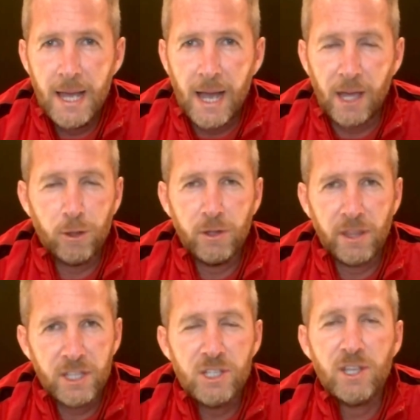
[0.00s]
I thought
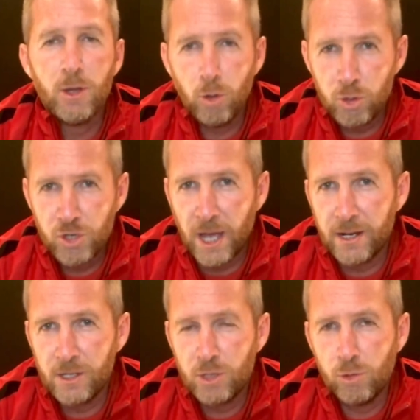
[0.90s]
that this is a good
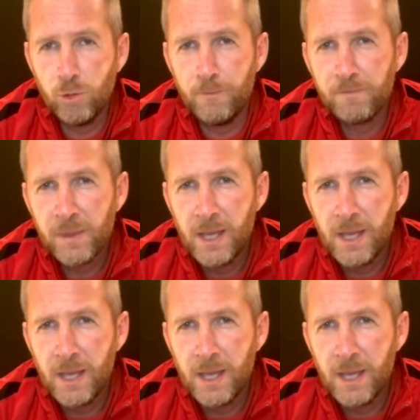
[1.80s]
chance to